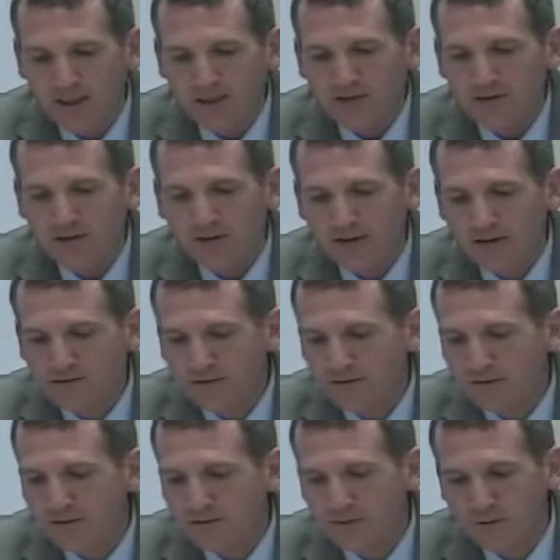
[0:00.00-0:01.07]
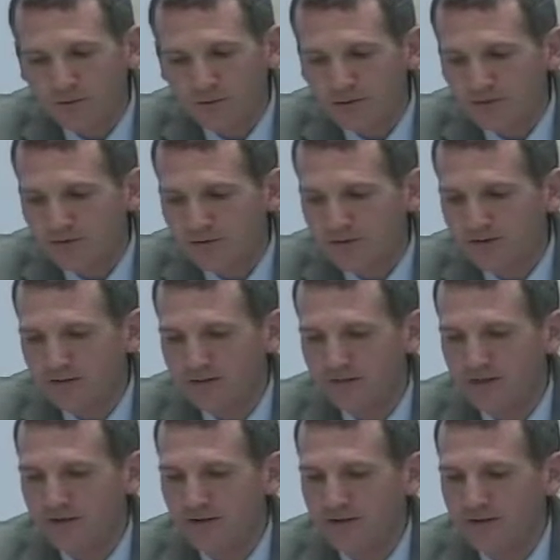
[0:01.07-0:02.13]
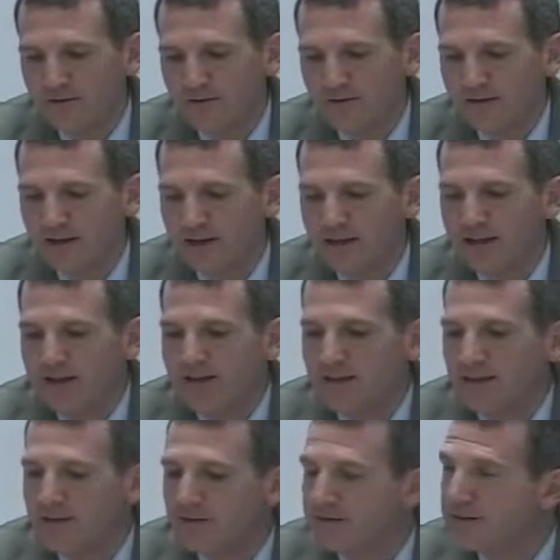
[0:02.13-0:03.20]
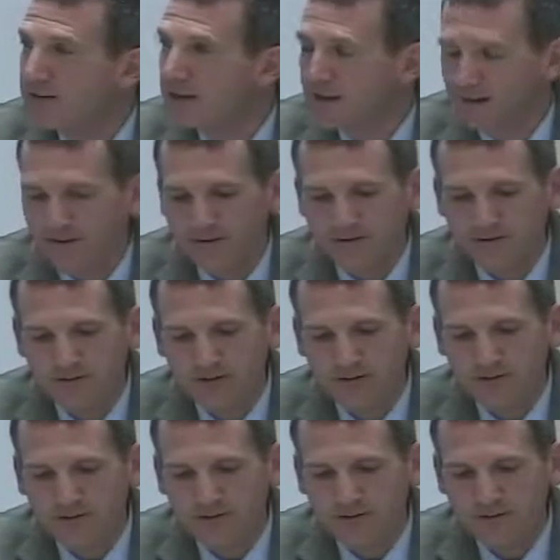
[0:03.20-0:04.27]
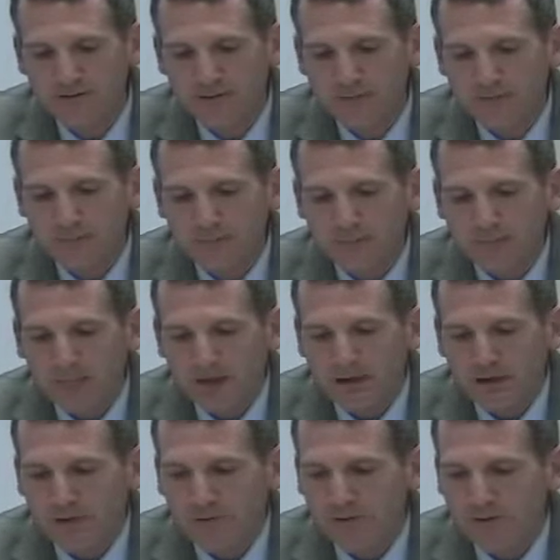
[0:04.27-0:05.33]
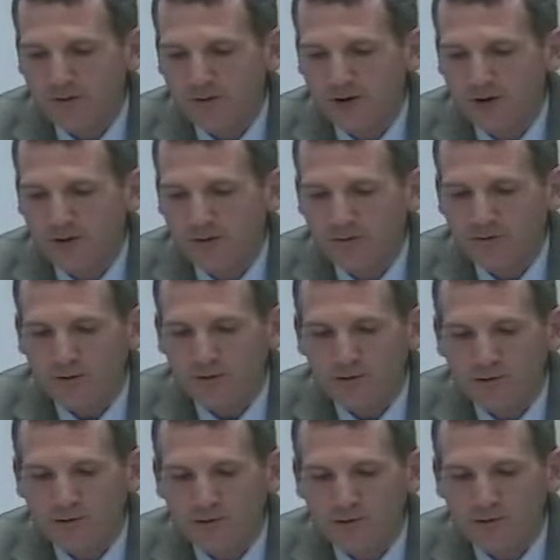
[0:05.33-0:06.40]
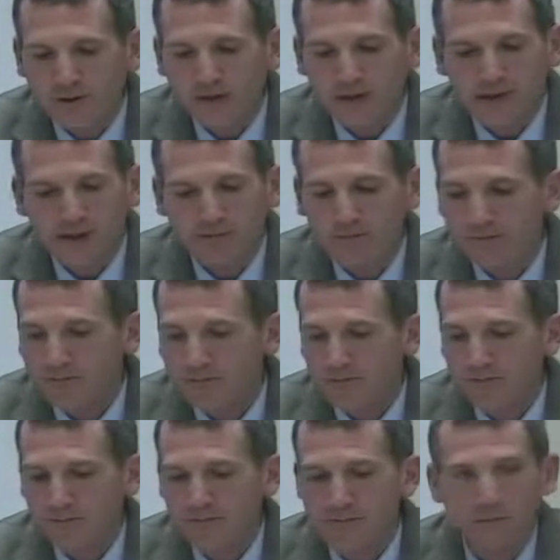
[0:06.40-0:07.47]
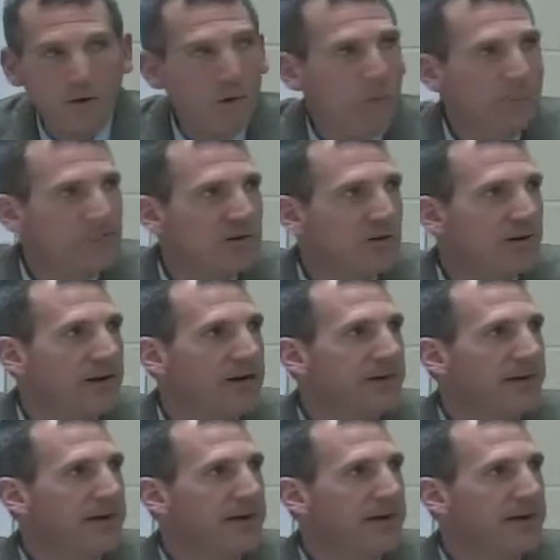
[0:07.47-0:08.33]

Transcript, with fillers: The Jackson Street total, as you can see there, is $98,900 over at Ryan Road where we Ms. have. Minnick has a question. Oh, sorry, I, yeah.